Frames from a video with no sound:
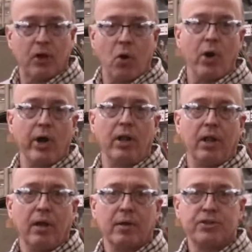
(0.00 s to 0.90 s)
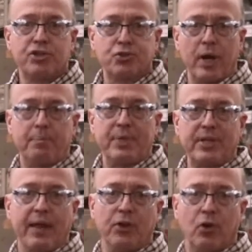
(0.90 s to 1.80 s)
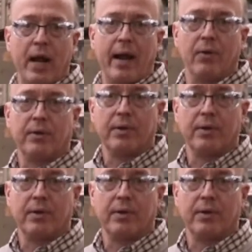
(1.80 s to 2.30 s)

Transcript: the coil strip is on the ground.